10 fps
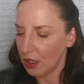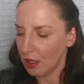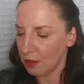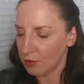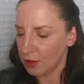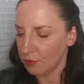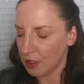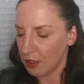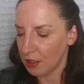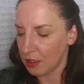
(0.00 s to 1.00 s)
And I was
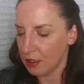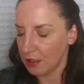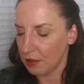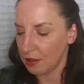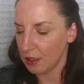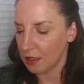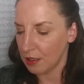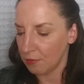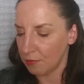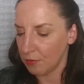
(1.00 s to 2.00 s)
running it,
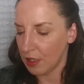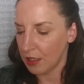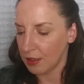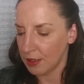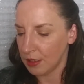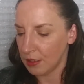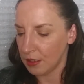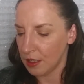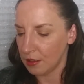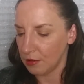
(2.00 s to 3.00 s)
like I said,
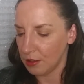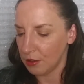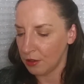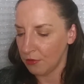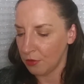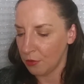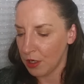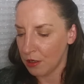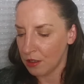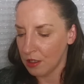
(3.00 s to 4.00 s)
I got glitter
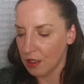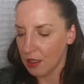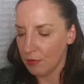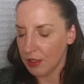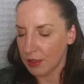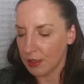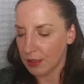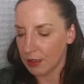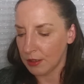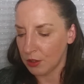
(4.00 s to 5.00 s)
everywhere. Because
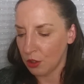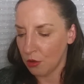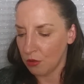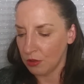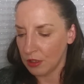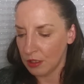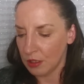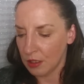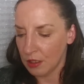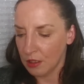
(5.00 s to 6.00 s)
this is totally
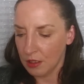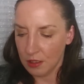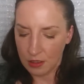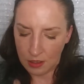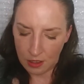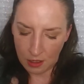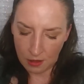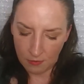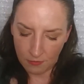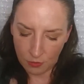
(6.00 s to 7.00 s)

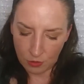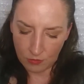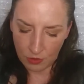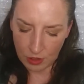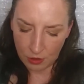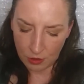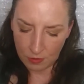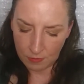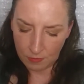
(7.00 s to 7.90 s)
full of glitter.